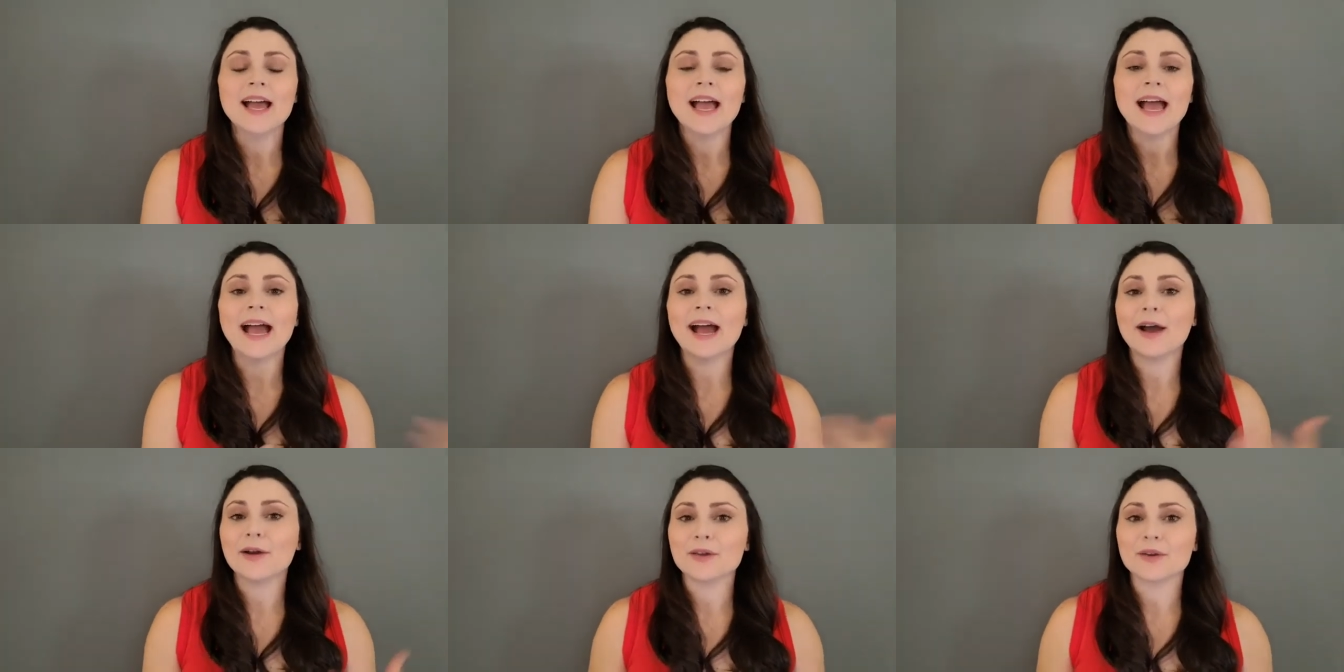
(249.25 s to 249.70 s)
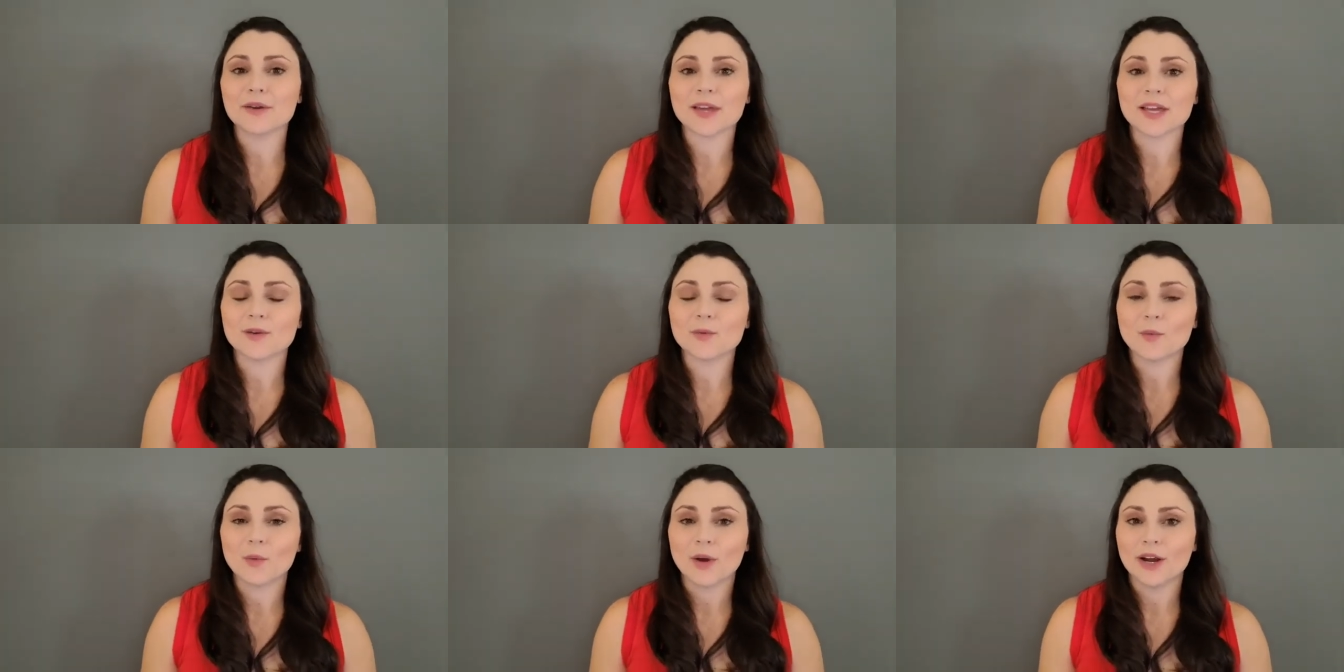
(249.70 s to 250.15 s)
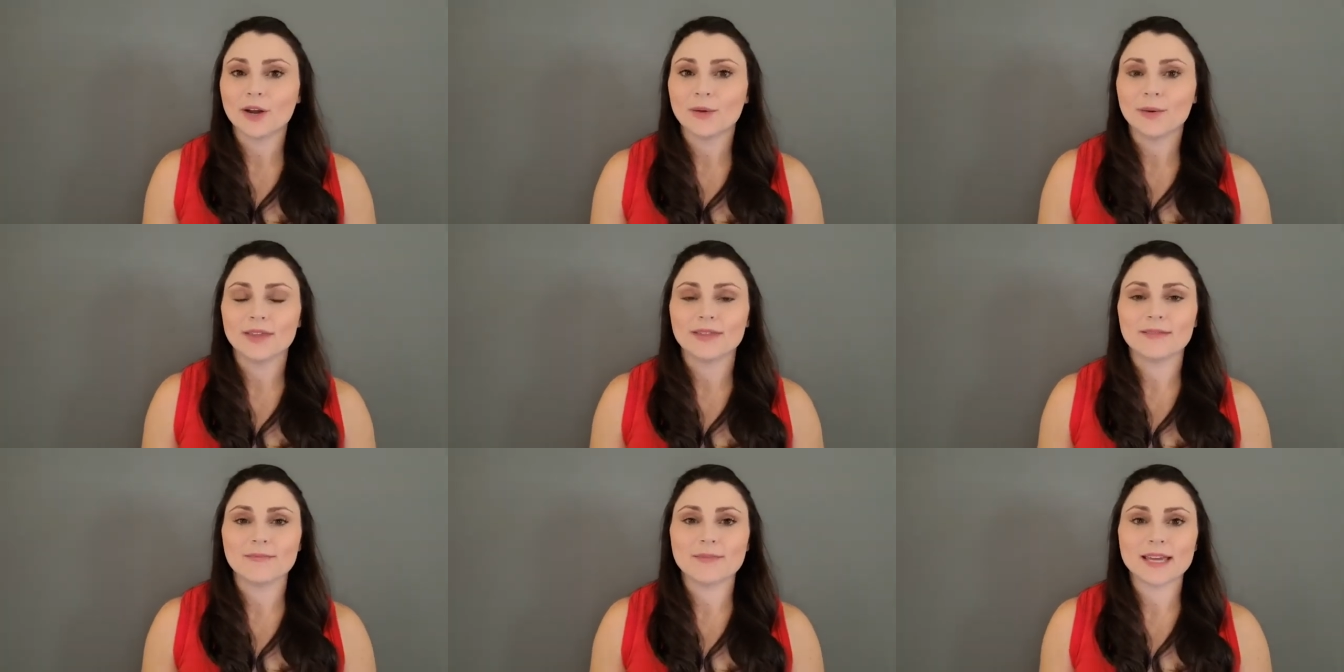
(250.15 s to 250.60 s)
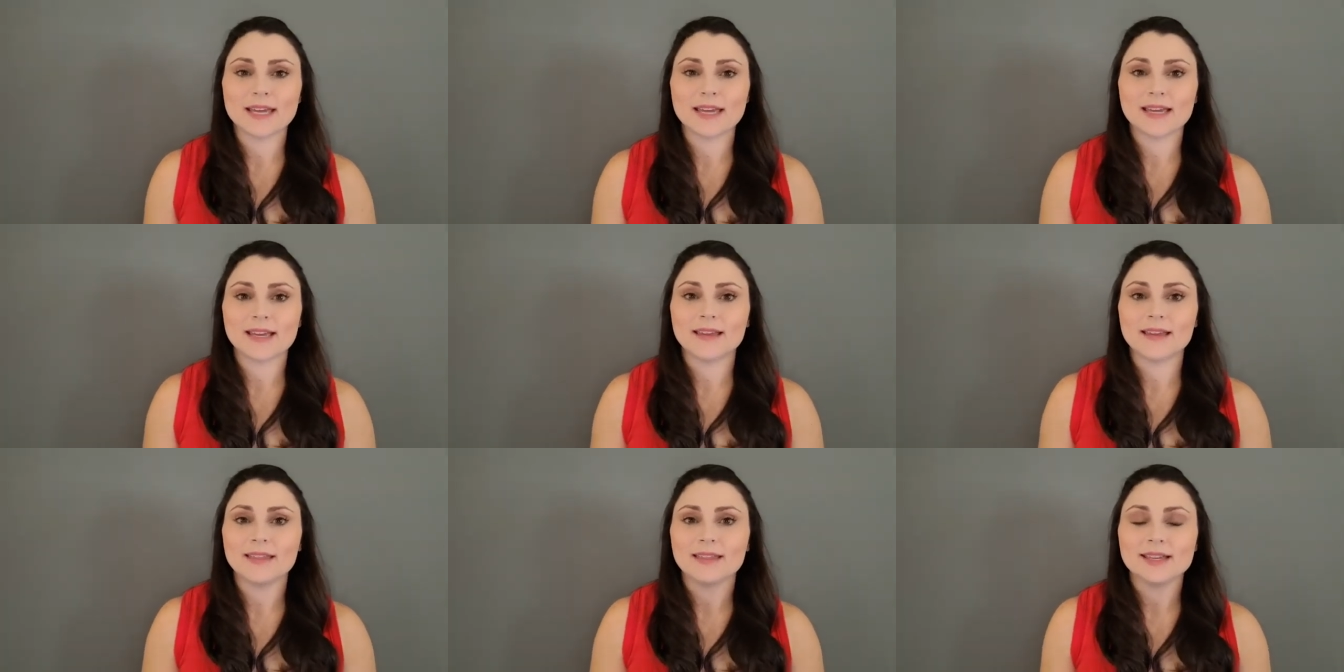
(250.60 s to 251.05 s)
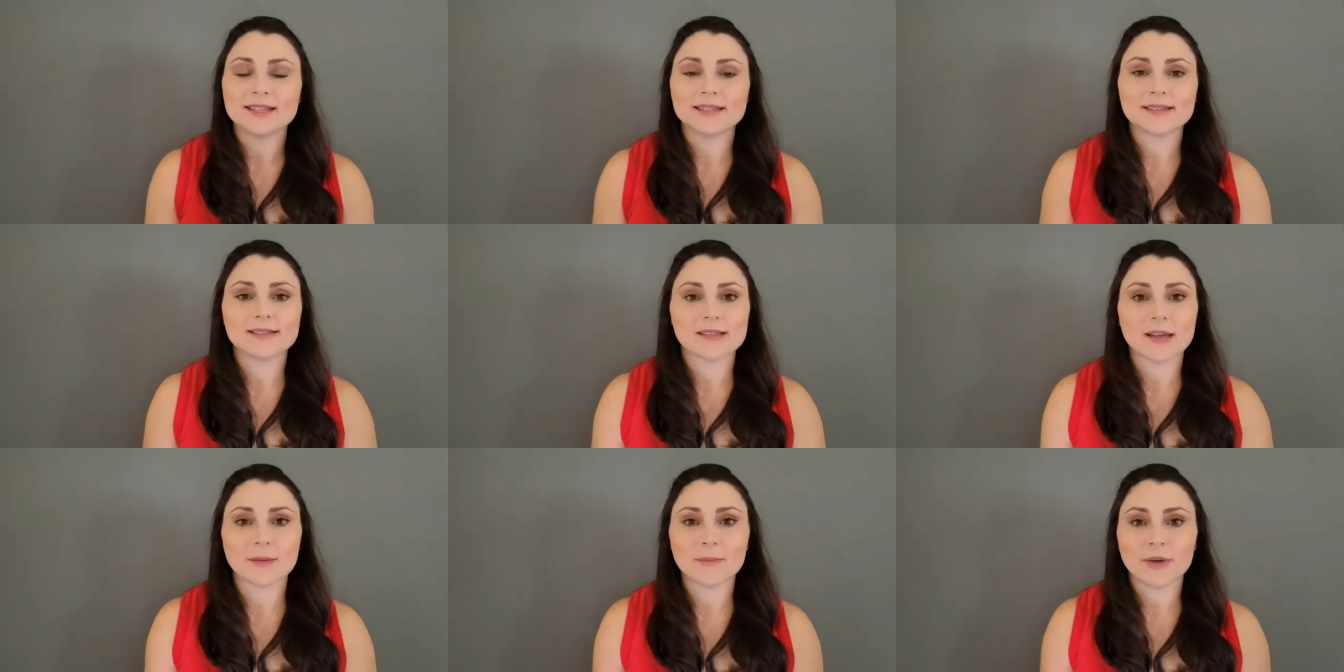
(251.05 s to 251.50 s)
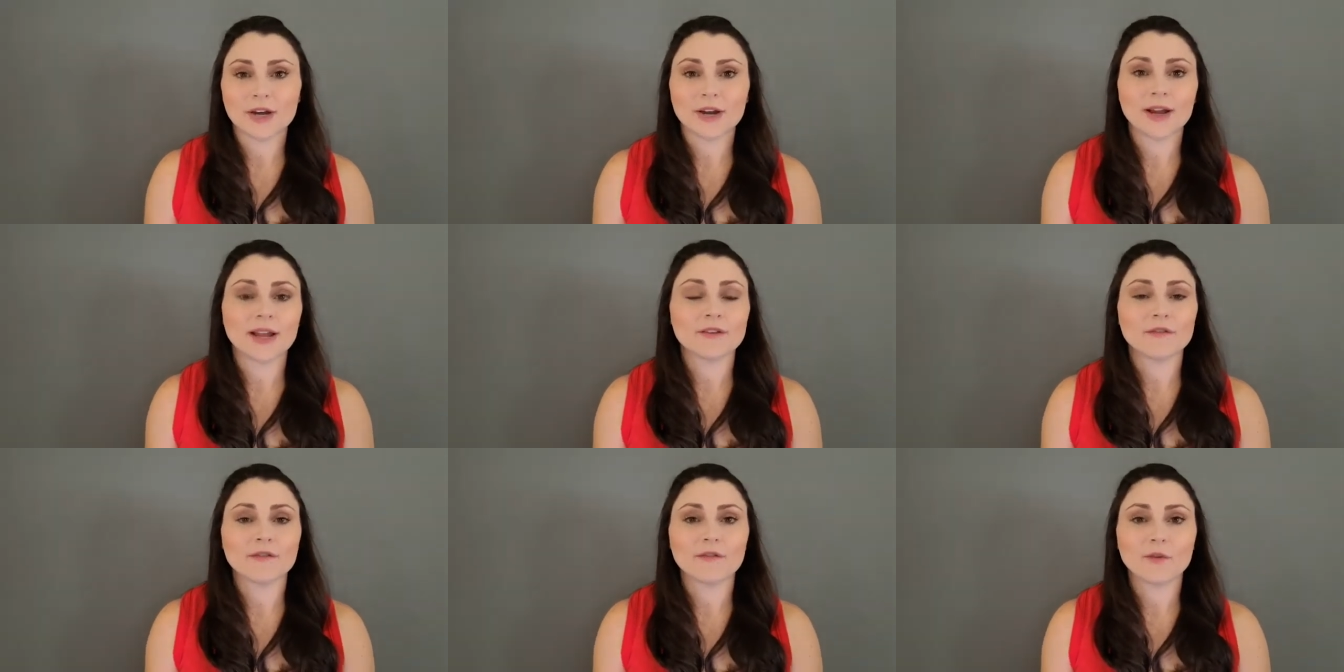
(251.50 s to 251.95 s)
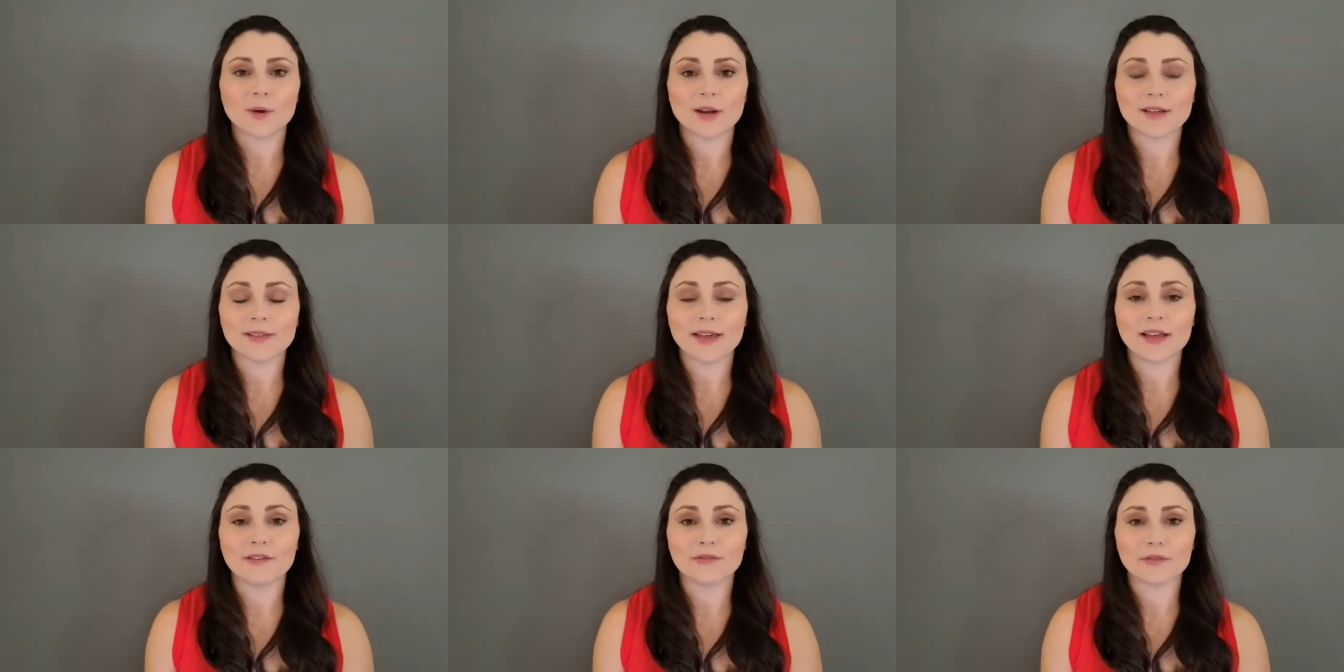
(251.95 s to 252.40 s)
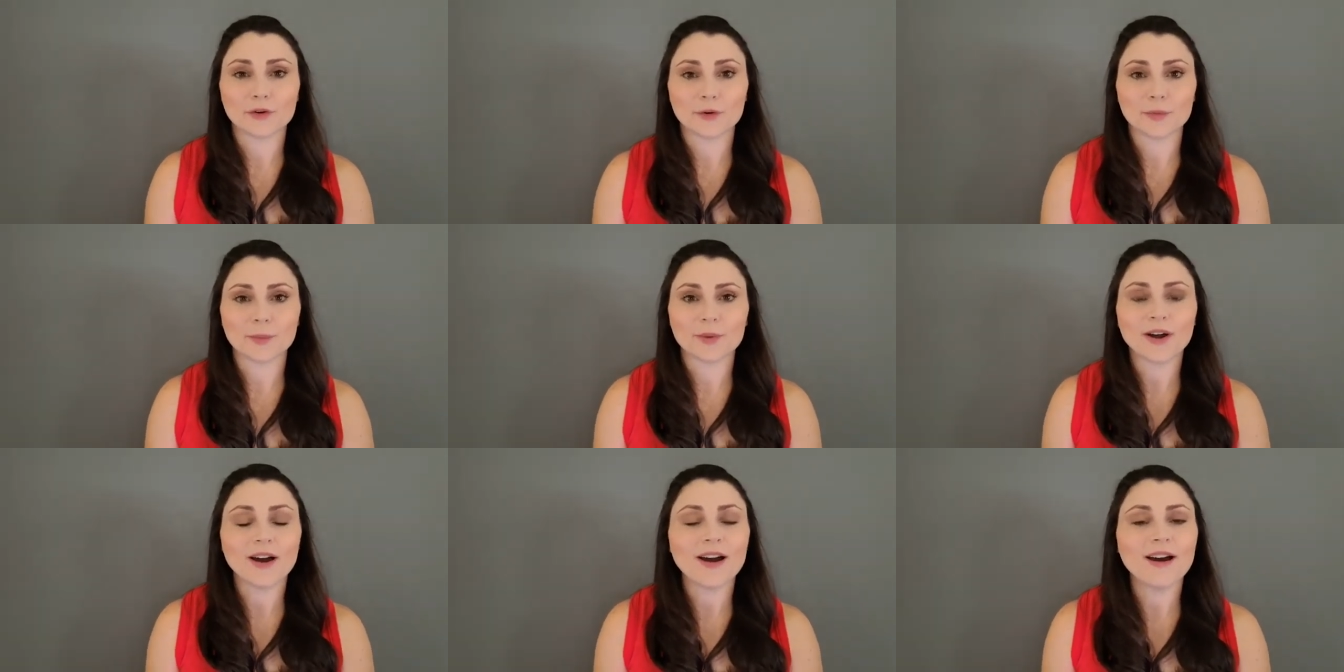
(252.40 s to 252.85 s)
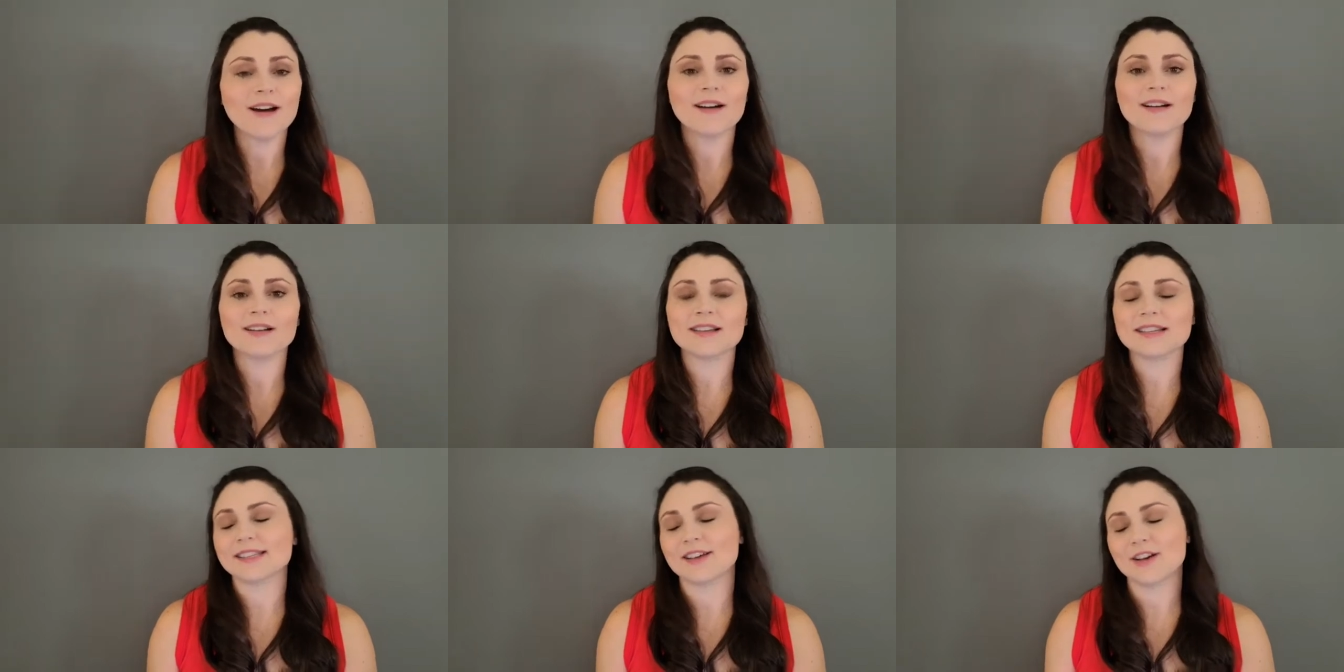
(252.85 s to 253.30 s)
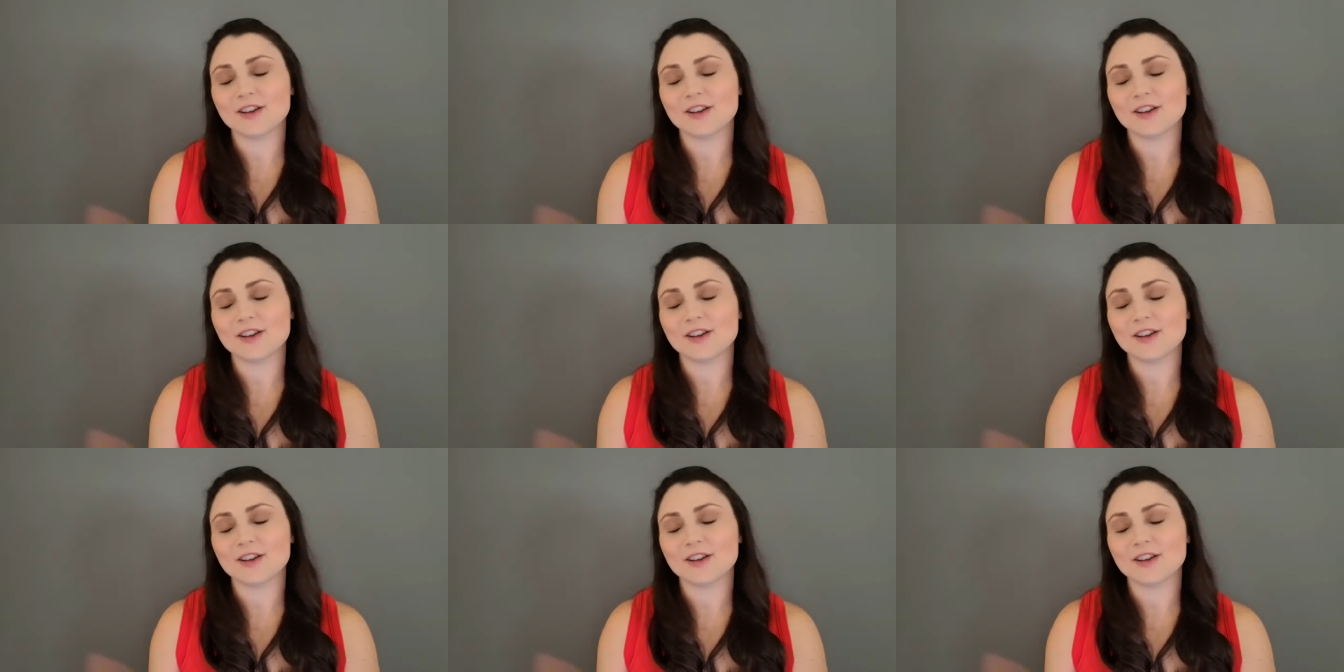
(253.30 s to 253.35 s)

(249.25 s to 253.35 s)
how you can work with me this summer in 4 live group calls,